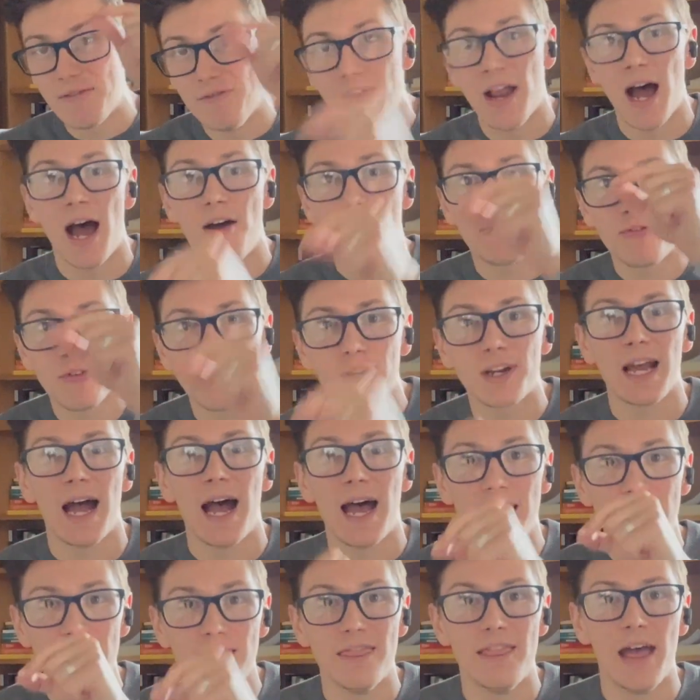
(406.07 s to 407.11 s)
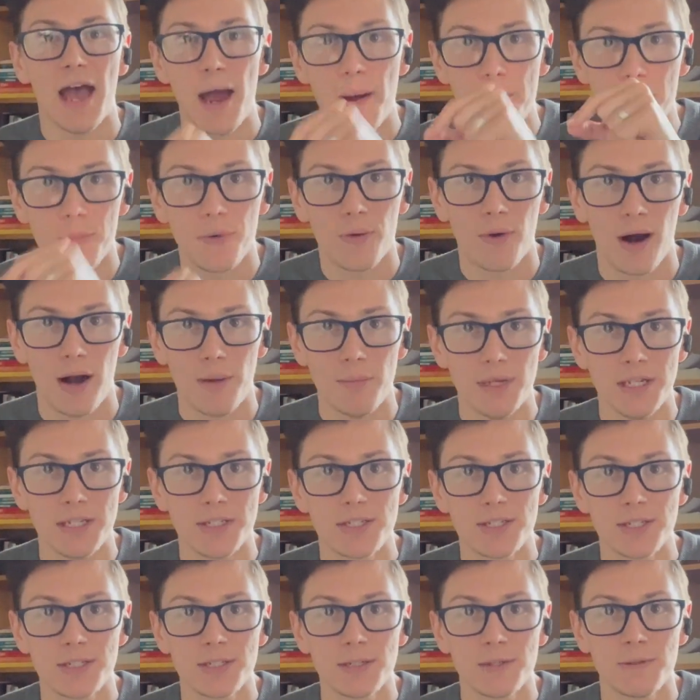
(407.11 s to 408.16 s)
not forgotten that
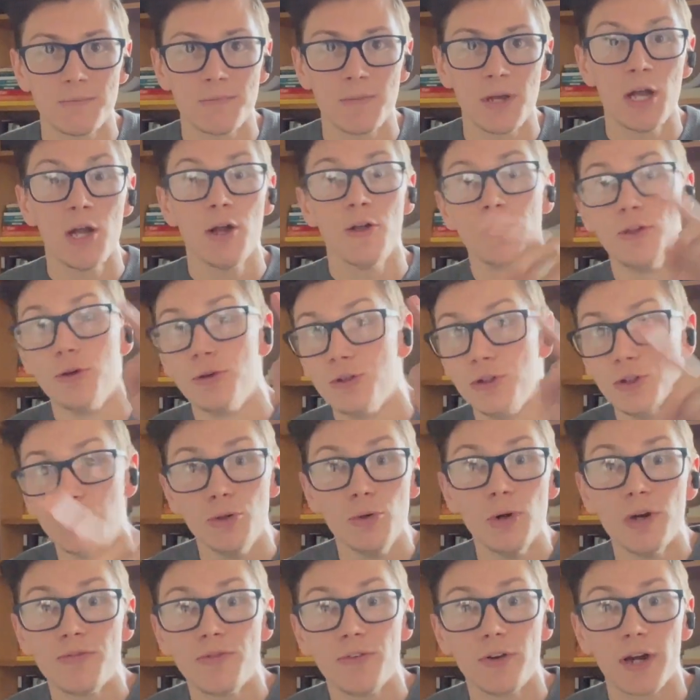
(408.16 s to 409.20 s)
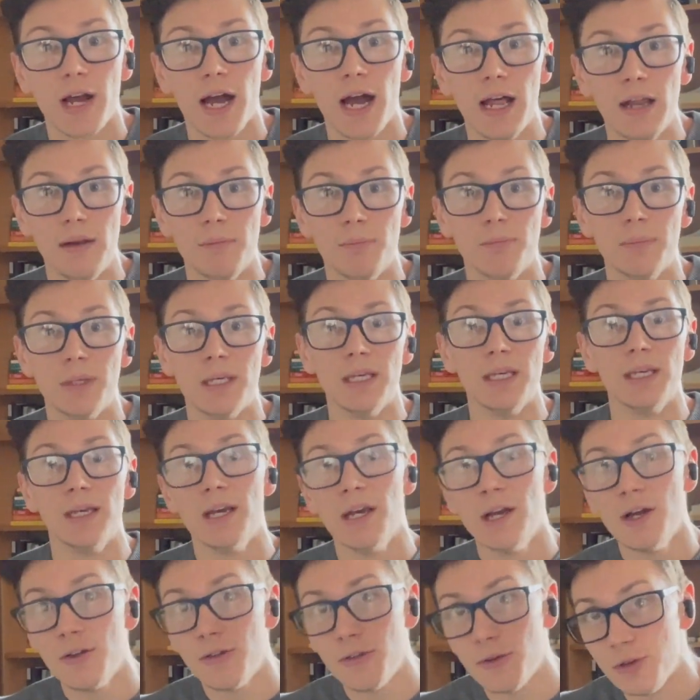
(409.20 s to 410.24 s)
promise. Though you have forgotten me,
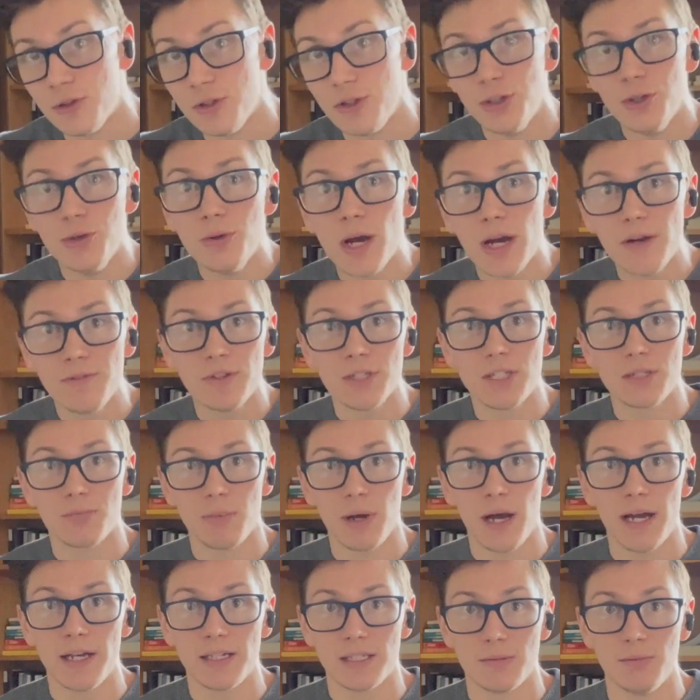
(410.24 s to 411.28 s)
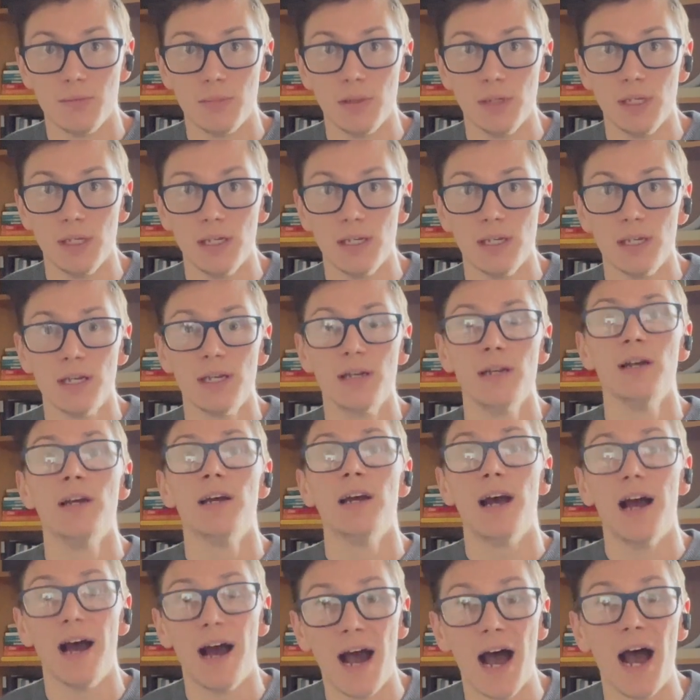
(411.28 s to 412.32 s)
though you have despised me,
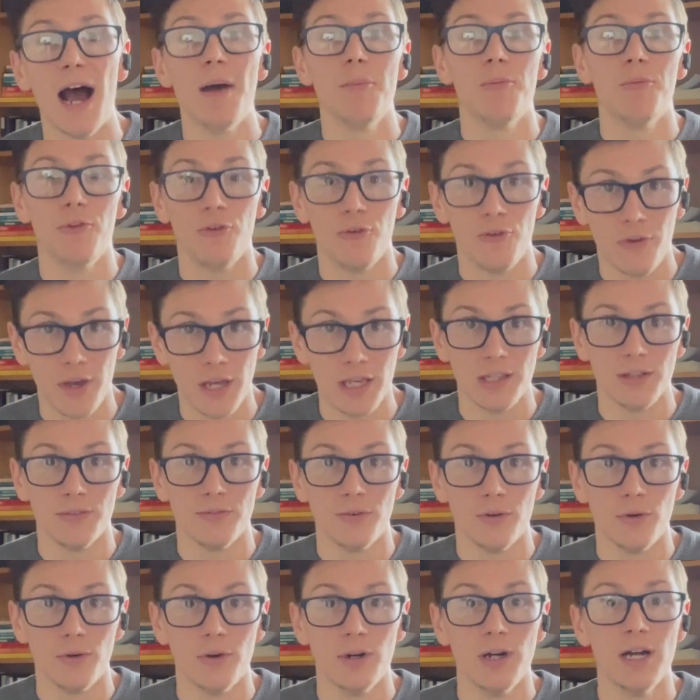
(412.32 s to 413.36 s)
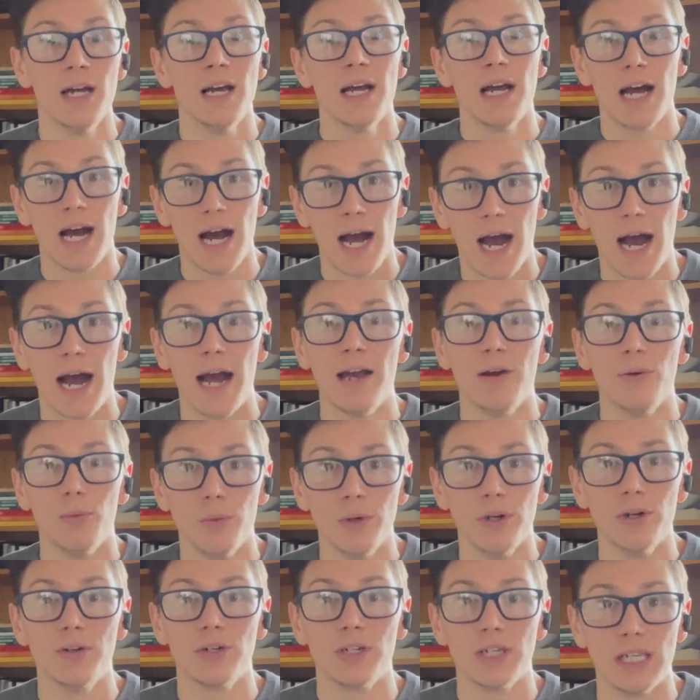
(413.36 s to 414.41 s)
I'm faithful. I
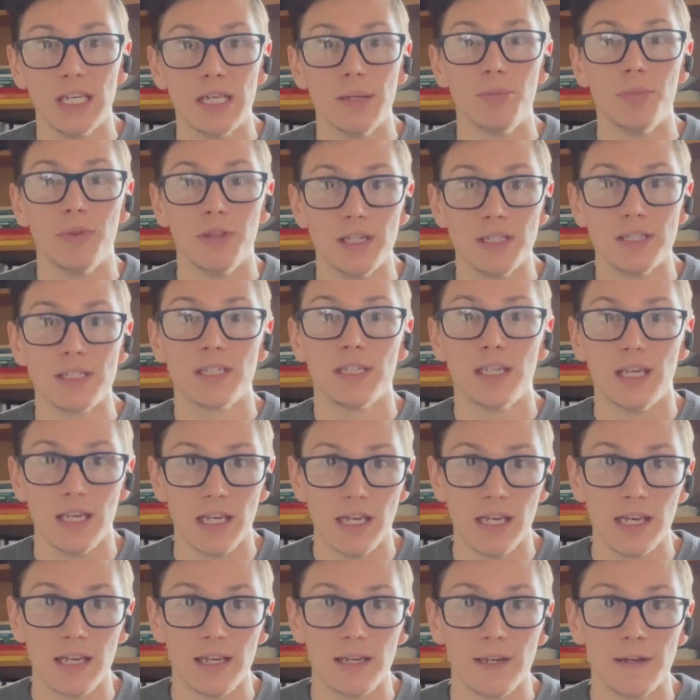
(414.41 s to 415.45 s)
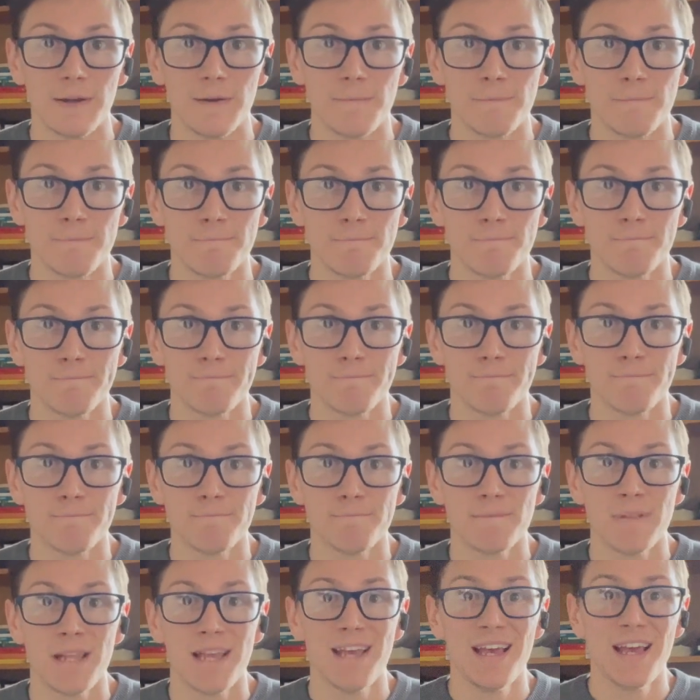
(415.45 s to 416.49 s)
will keep this king.
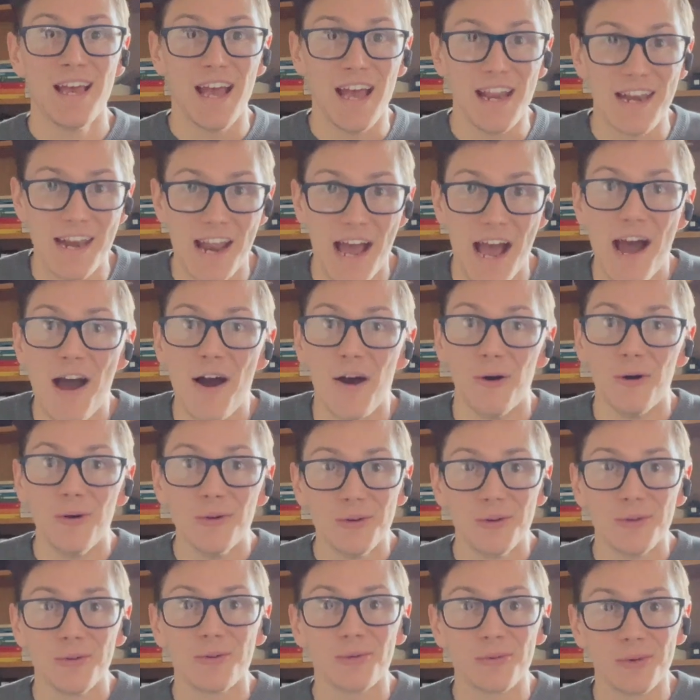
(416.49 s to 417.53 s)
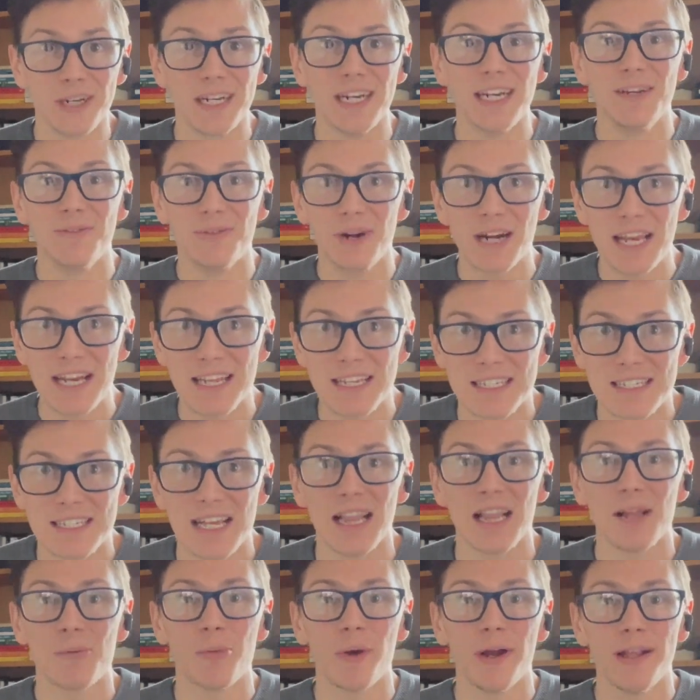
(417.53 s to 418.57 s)
And now we're getting ready to
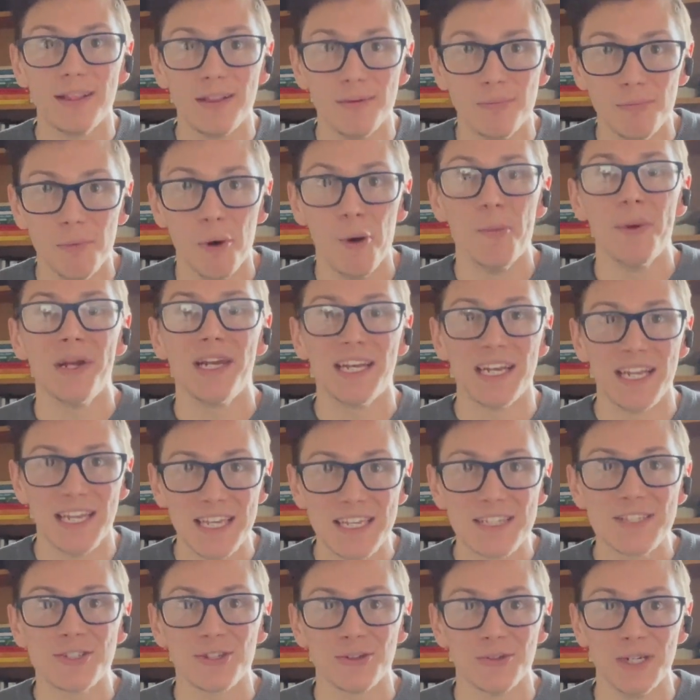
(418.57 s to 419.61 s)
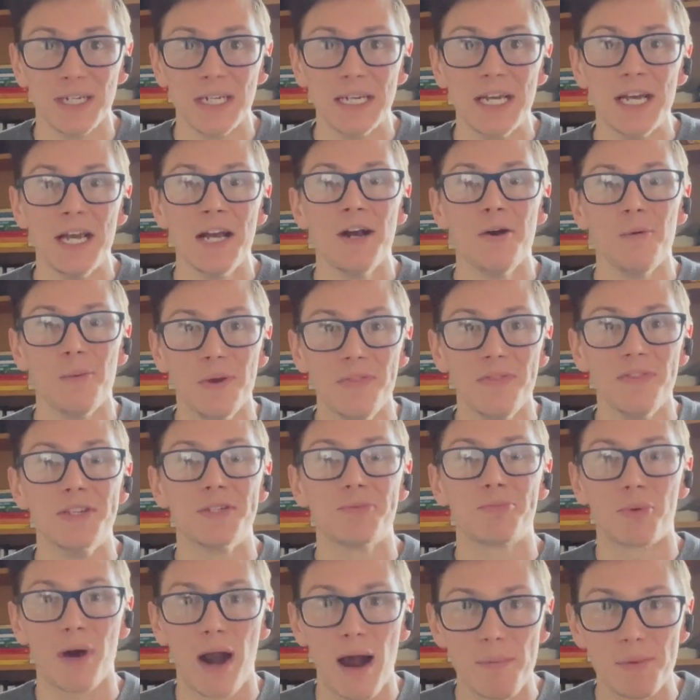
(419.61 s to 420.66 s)
celebrate the moment in history when this
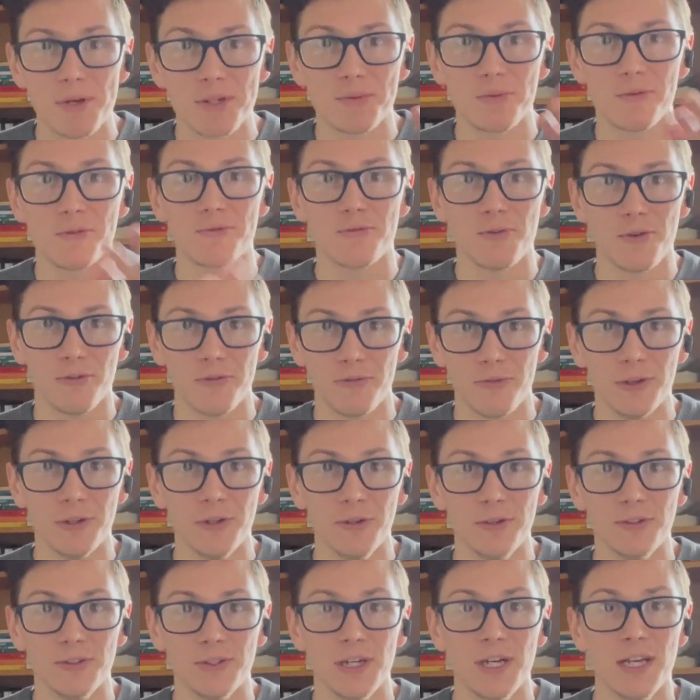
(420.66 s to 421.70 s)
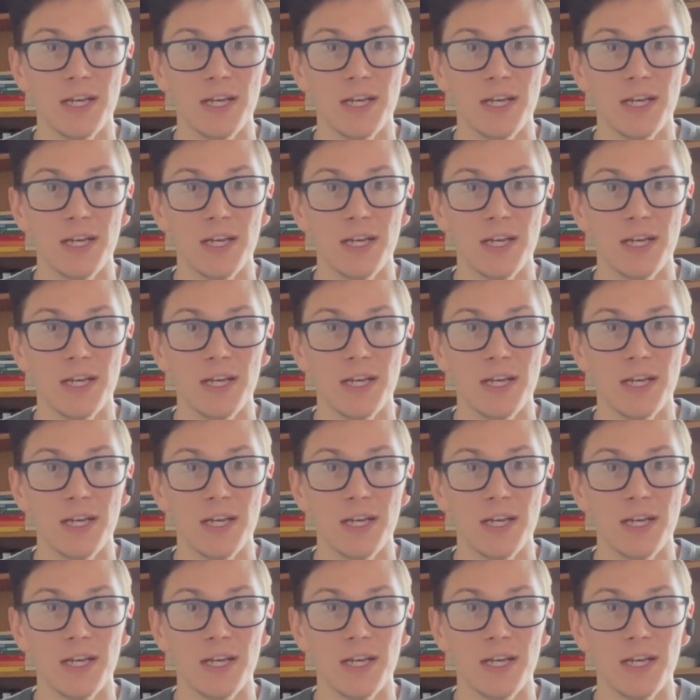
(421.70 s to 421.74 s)
promise was fulfilled.